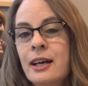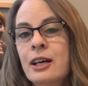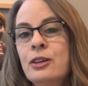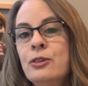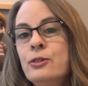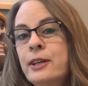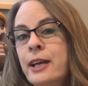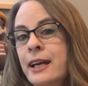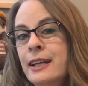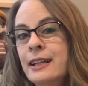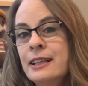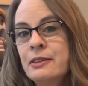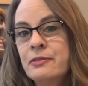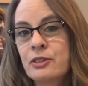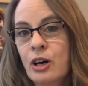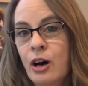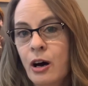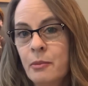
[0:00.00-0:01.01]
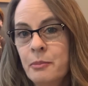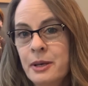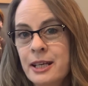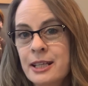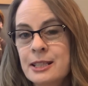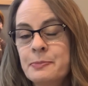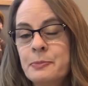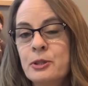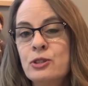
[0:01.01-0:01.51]
you can't leave
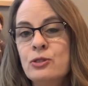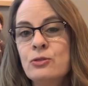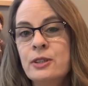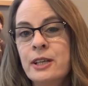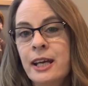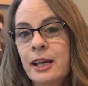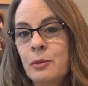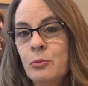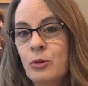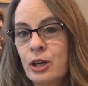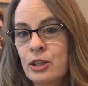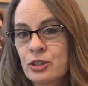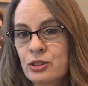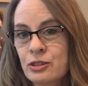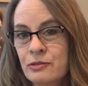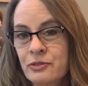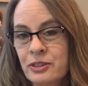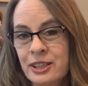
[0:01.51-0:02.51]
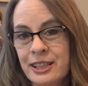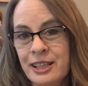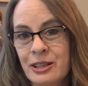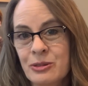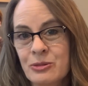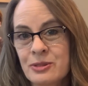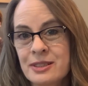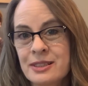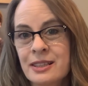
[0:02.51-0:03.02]
comments, but you can watch their
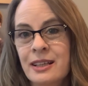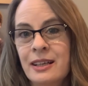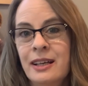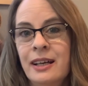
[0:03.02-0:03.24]
videos.